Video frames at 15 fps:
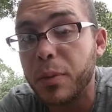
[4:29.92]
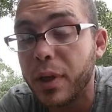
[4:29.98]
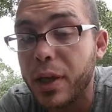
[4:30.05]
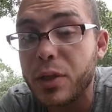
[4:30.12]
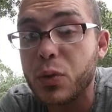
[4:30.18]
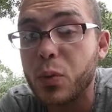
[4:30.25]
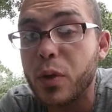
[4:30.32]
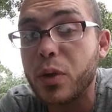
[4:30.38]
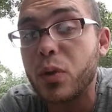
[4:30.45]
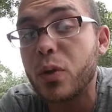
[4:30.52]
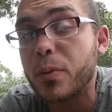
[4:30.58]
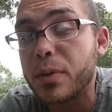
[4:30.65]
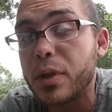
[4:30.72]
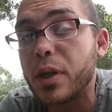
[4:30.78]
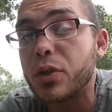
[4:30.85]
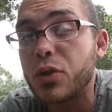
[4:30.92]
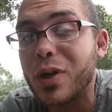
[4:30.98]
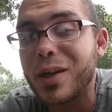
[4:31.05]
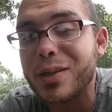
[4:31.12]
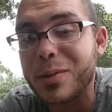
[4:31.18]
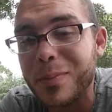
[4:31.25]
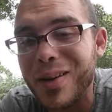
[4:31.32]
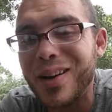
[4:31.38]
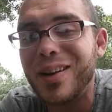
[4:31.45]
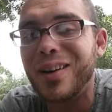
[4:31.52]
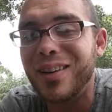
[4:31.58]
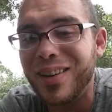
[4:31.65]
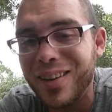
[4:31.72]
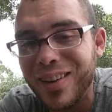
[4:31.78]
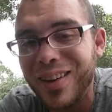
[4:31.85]
But guess what? I try to
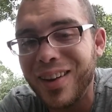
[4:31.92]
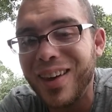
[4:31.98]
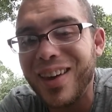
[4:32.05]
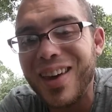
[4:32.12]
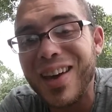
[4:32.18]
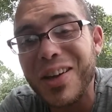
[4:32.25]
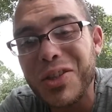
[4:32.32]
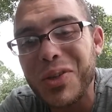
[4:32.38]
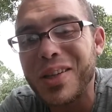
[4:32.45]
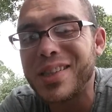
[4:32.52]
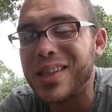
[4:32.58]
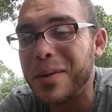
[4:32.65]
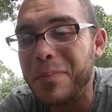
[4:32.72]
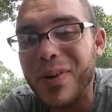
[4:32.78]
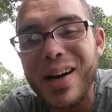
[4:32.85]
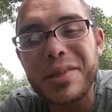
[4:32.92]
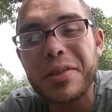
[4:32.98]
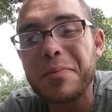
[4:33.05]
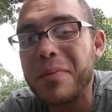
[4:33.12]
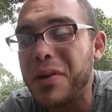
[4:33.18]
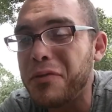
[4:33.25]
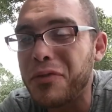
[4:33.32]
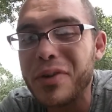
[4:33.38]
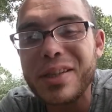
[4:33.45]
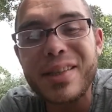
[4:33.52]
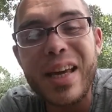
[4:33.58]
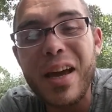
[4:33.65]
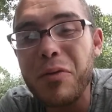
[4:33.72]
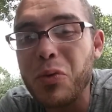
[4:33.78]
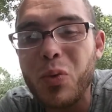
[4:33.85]
smile. I try to stay positive, make friends
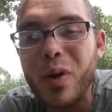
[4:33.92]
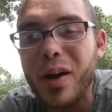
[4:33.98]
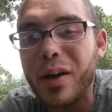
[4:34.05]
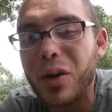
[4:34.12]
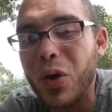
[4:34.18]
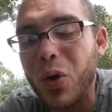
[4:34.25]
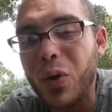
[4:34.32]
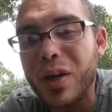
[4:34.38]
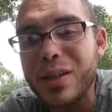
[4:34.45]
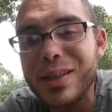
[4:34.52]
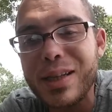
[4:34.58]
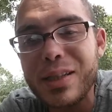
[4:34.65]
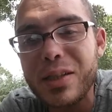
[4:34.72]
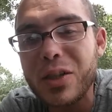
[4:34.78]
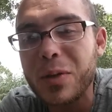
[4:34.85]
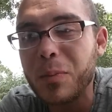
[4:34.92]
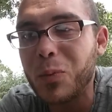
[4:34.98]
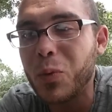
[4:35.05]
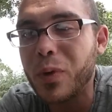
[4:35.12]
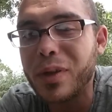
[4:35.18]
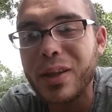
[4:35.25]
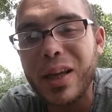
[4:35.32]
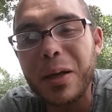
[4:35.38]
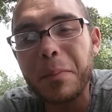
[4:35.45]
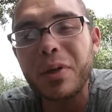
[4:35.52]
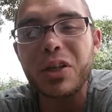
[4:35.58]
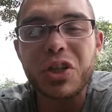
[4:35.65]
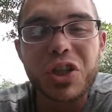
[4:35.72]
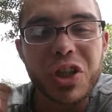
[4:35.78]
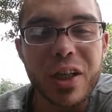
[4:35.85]
everywhere I go, because that's the number one thing,
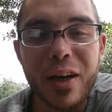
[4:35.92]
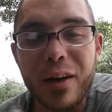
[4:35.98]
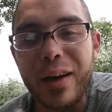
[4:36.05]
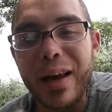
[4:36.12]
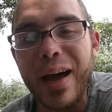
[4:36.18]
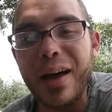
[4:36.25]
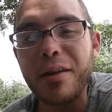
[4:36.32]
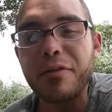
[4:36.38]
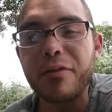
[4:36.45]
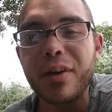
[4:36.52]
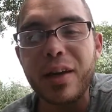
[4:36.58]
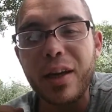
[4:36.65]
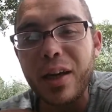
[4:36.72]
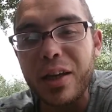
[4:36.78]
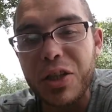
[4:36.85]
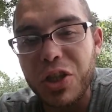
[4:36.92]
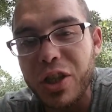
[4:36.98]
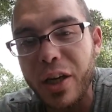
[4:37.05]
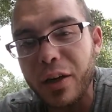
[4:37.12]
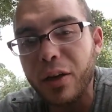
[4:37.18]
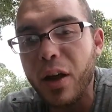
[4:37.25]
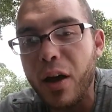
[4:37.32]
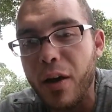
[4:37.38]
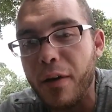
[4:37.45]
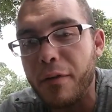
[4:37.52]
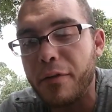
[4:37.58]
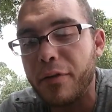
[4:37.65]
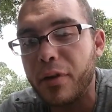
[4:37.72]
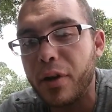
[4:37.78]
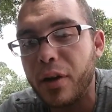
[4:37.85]
man, to share life and to share love.
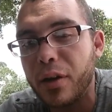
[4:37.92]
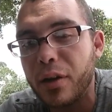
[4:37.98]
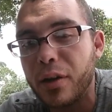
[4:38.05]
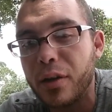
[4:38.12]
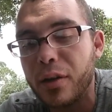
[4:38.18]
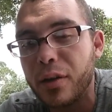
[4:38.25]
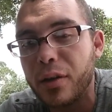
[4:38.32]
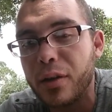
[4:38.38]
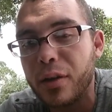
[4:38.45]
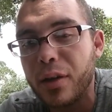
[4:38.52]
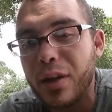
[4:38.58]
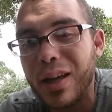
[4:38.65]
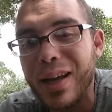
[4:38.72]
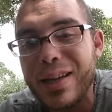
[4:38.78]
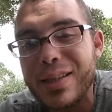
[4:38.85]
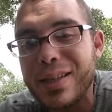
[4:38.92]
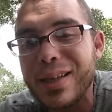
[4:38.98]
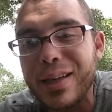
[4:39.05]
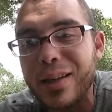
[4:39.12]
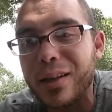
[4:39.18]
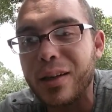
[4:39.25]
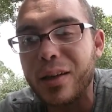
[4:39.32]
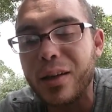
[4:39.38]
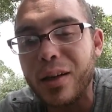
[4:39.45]
That's it.